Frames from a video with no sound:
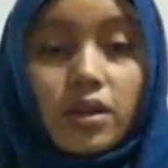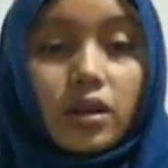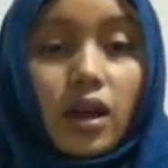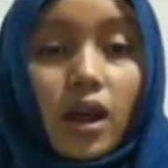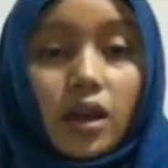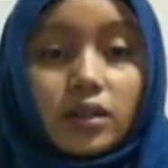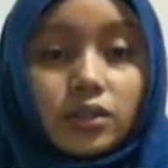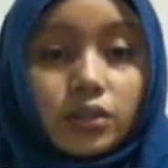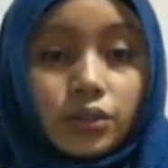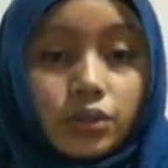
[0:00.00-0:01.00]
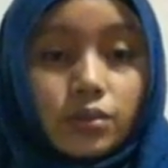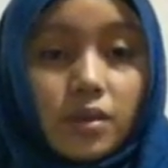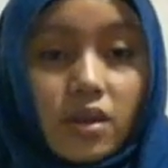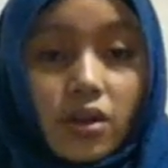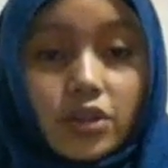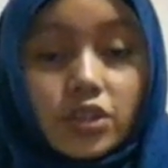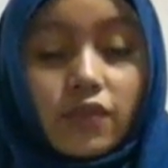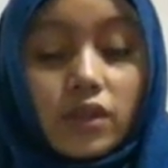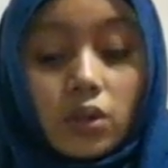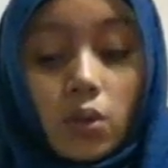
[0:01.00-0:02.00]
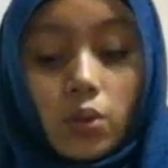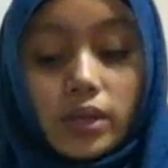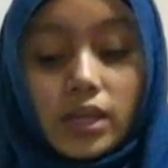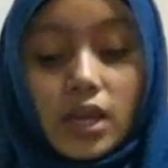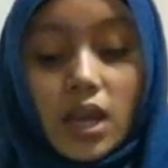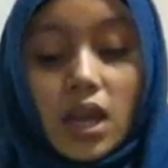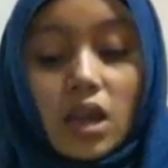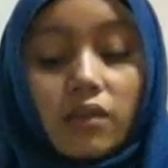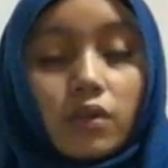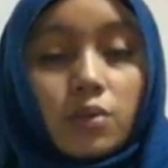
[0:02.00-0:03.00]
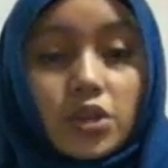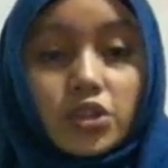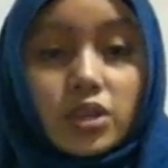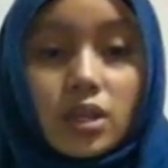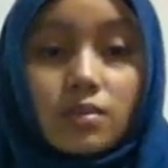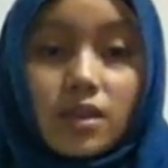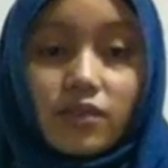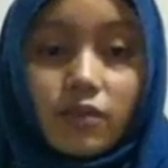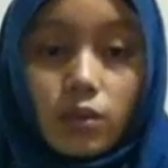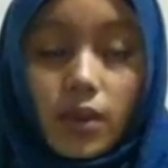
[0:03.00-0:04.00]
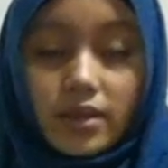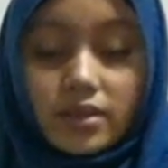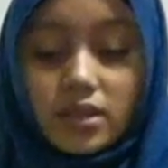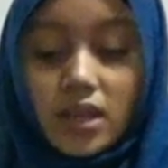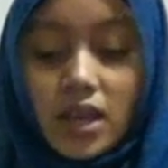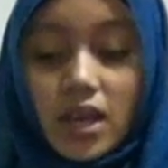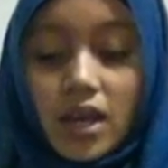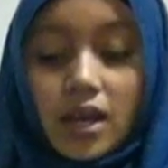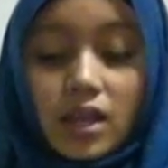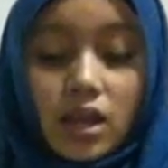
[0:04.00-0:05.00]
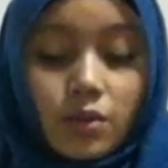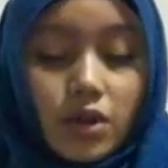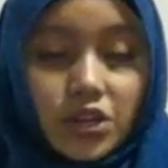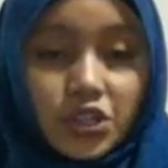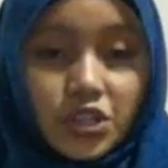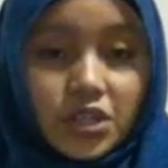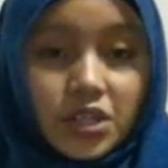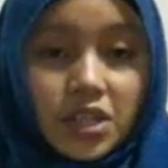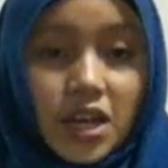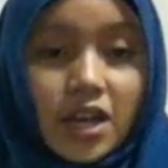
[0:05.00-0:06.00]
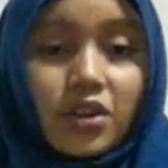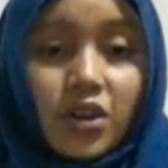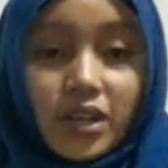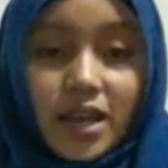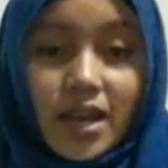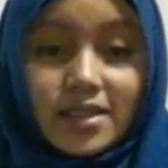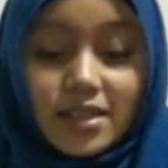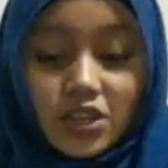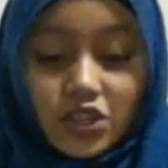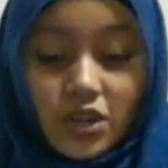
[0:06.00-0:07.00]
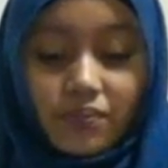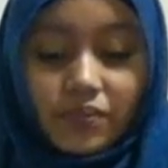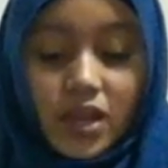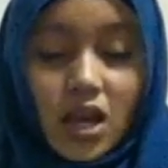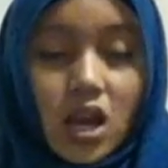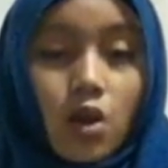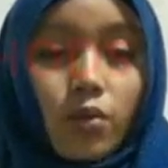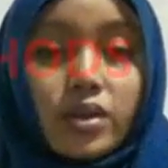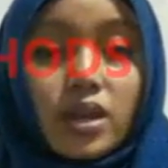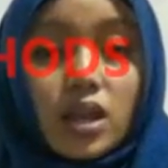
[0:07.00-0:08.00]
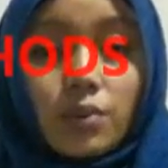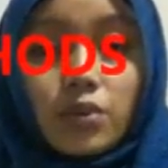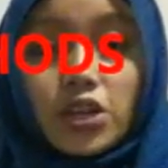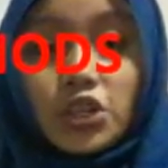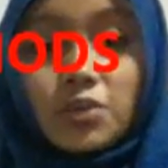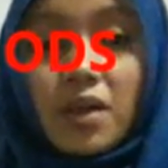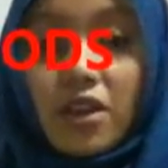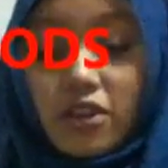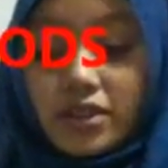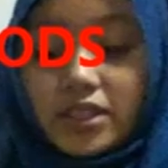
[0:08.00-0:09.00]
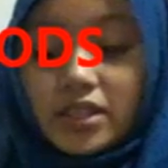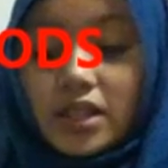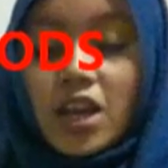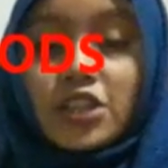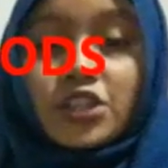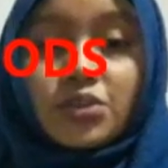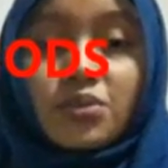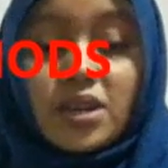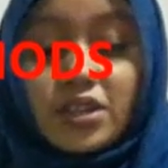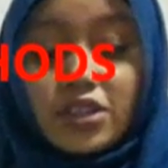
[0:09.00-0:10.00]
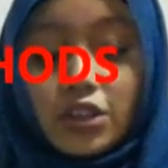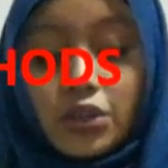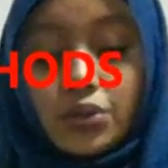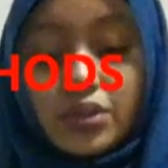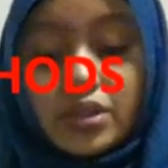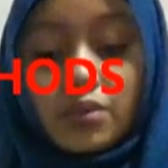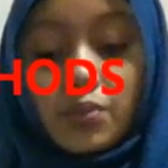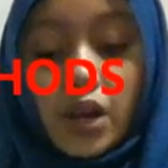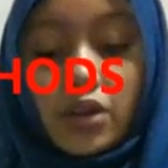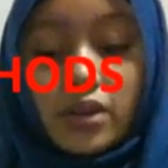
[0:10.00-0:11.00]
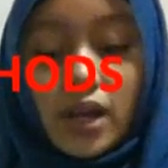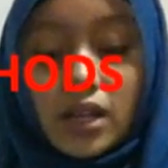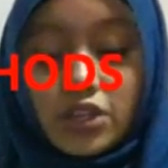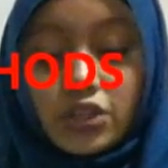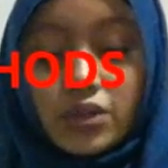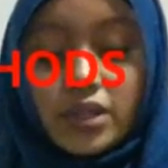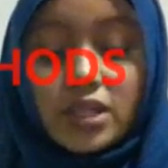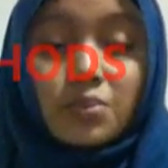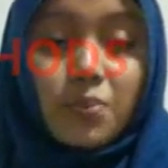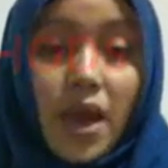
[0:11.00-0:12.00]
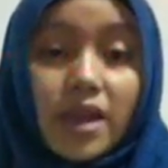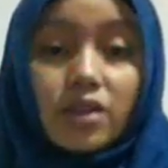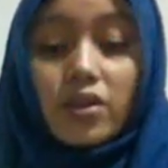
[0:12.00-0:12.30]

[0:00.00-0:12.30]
there are two methods of encoding information in meaningful ways: elaboration and organization. With elaboration methods, students use their prior knowledge to expand